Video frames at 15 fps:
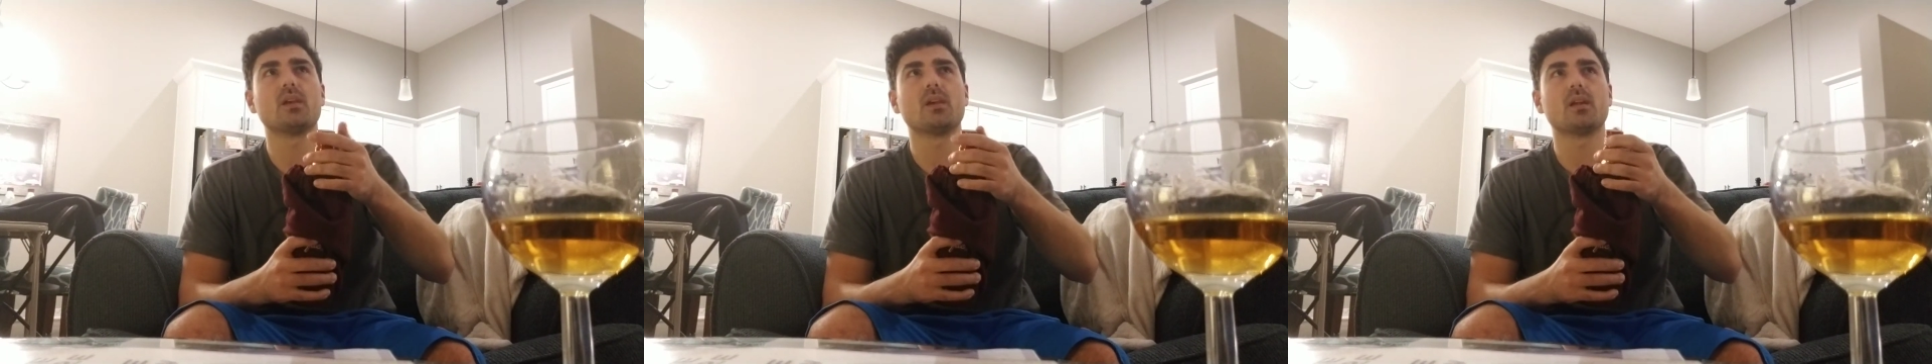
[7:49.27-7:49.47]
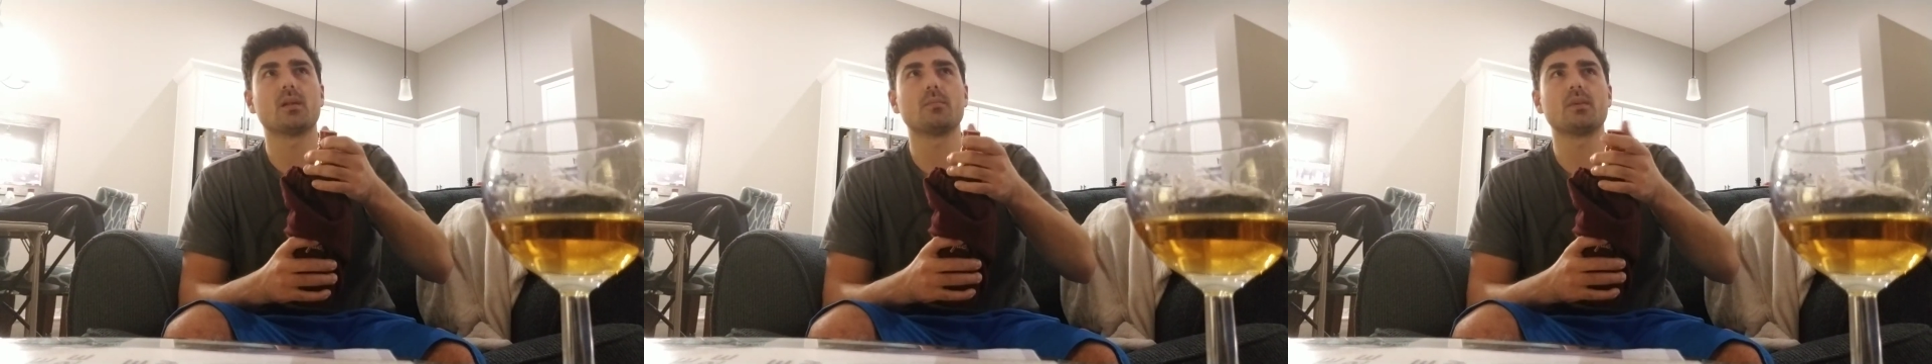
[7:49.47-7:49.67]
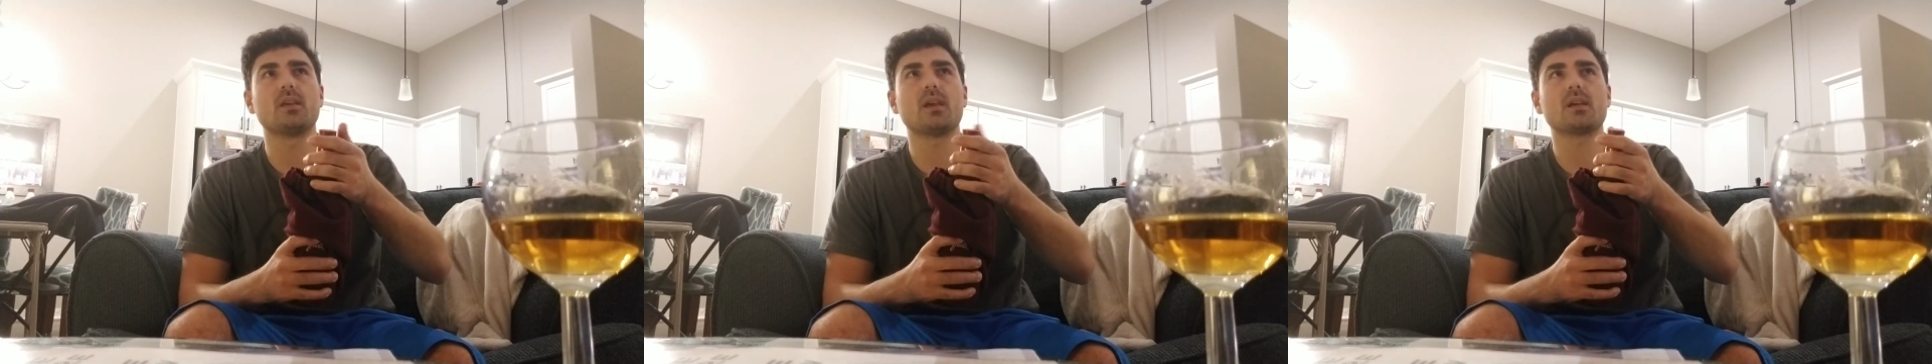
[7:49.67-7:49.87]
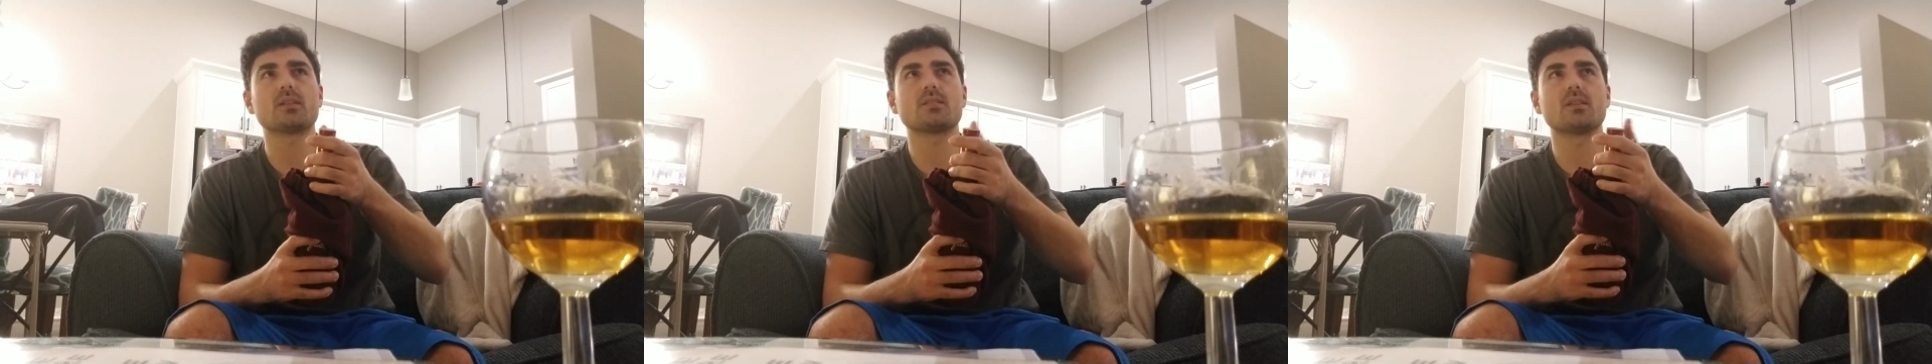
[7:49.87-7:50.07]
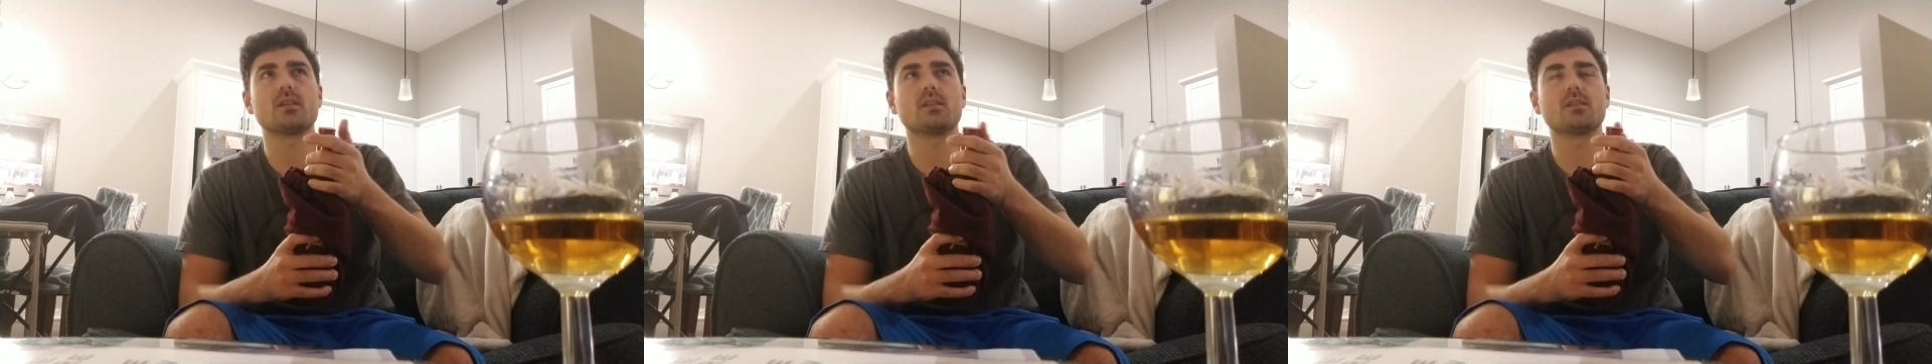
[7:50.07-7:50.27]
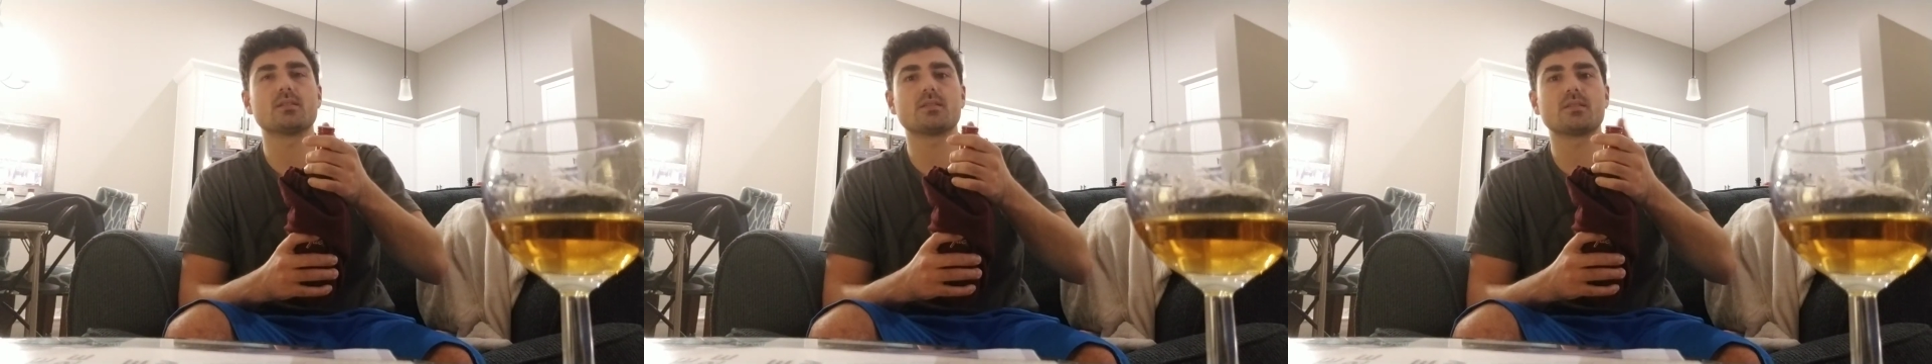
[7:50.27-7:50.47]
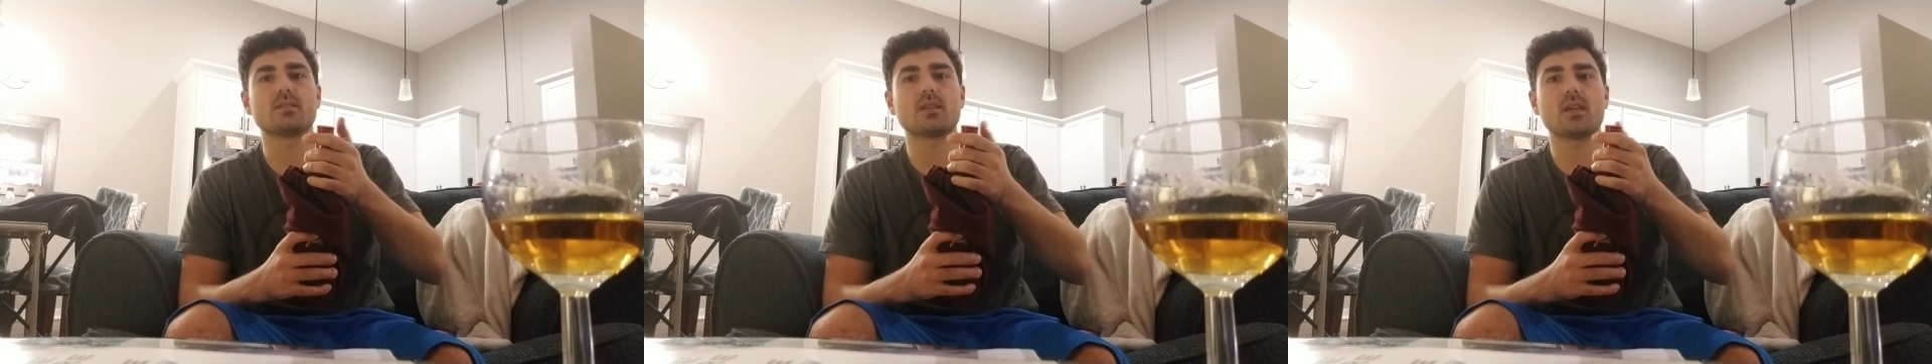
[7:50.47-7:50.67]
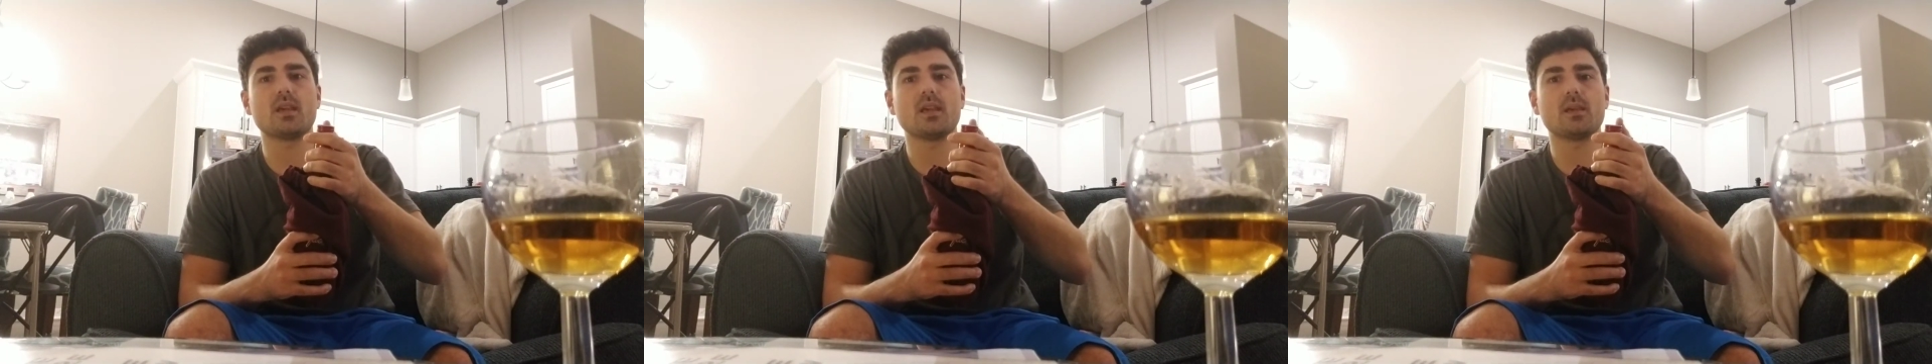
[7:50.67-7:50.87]
And I'm guessing the
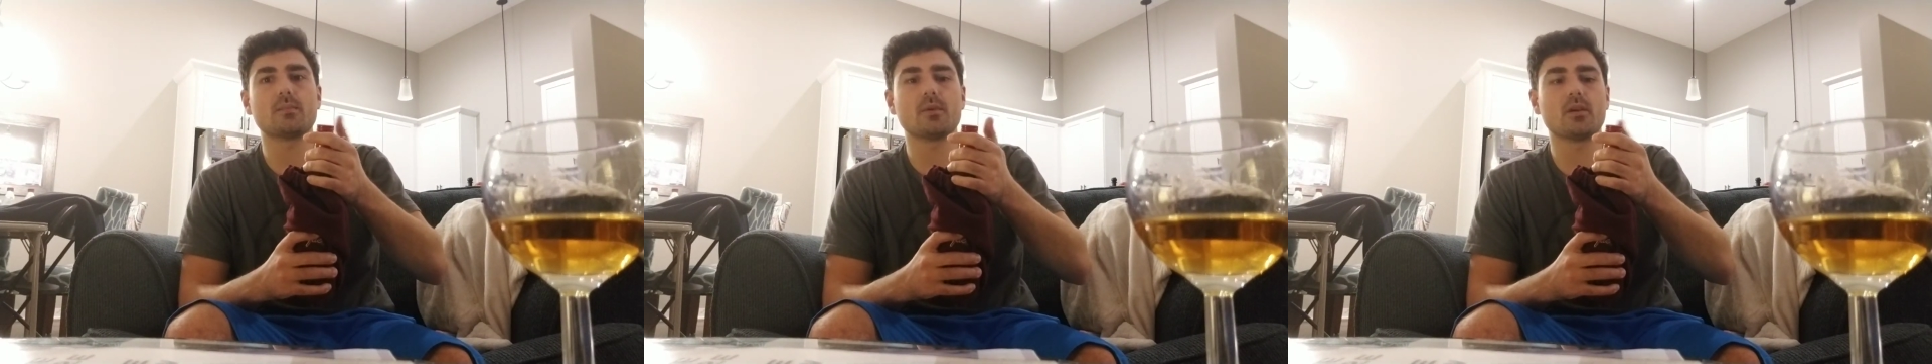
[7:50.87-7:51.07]
same.